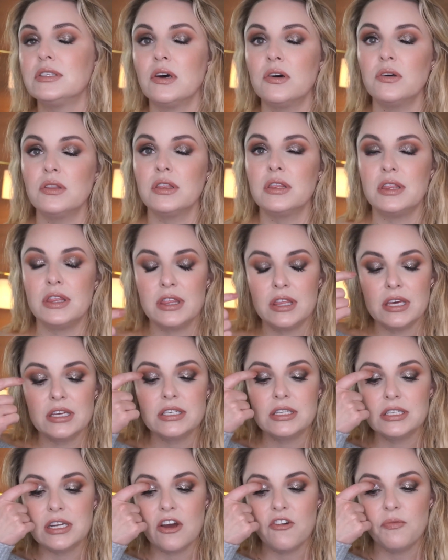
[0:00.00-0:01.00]
Though
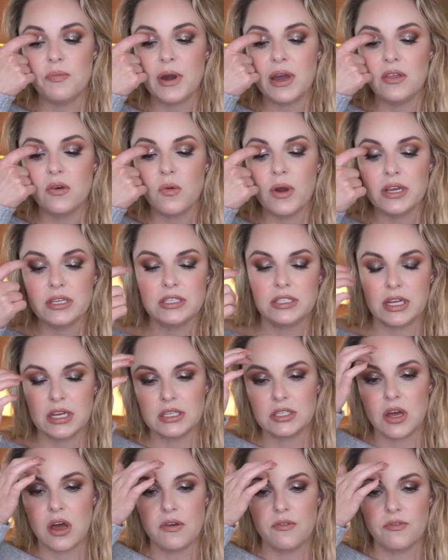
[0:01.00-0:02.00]
this stuff, by the way,
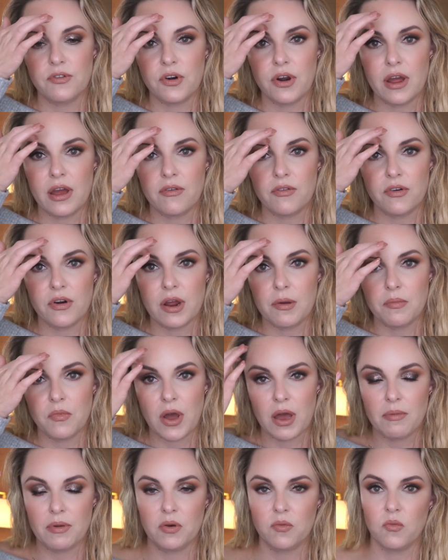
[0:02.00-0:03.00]
stays on forever.
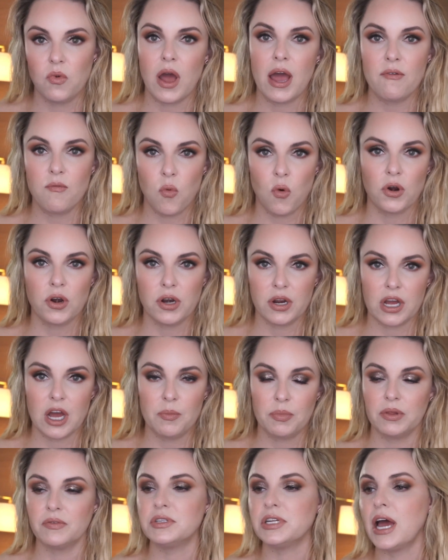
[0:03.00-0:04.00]
I've worn it a
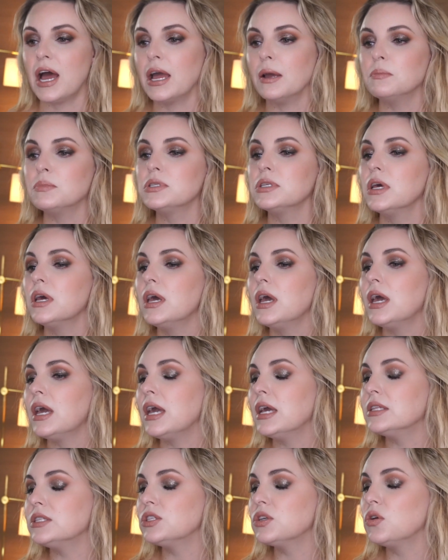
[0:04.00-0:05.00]
couple of times.
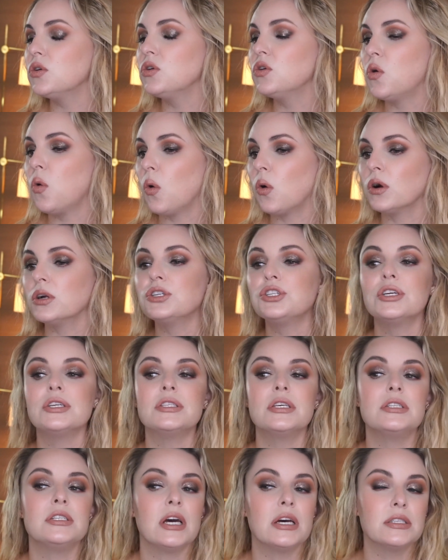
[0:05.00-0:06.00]
It's
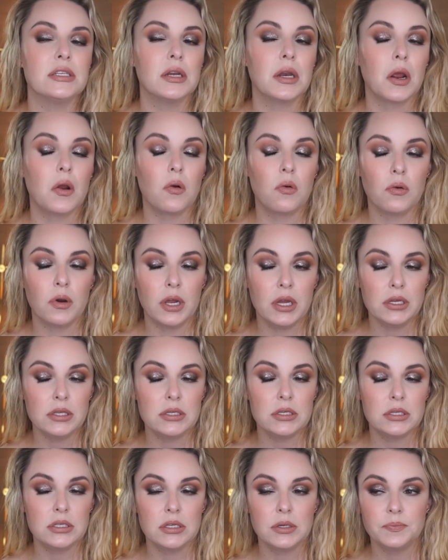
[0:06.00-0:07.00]
gorgeous. It doesn't
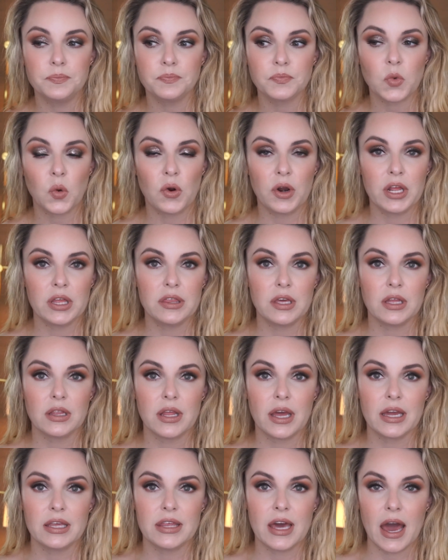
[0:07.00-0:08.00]
crease or anything
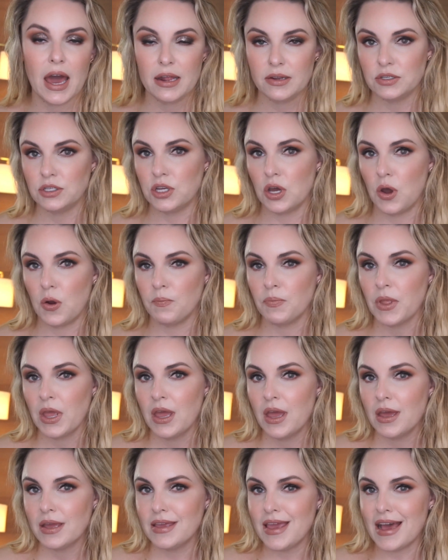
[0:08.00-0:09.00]
like that. So
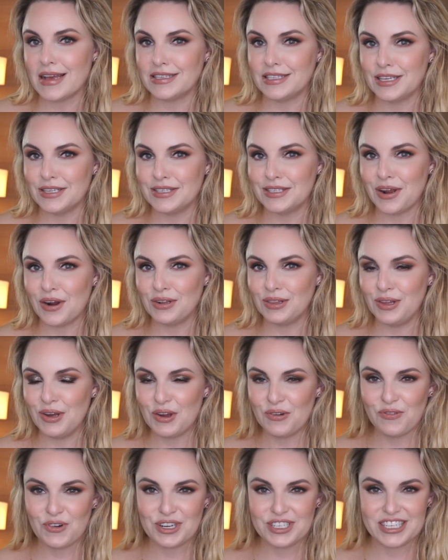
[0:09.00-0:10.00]
yes, this is our
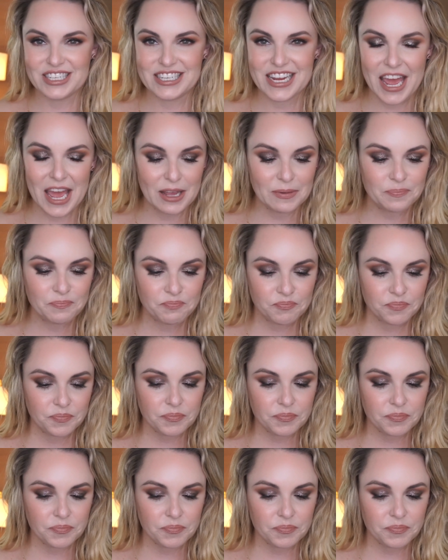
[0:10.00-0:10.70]
look for today.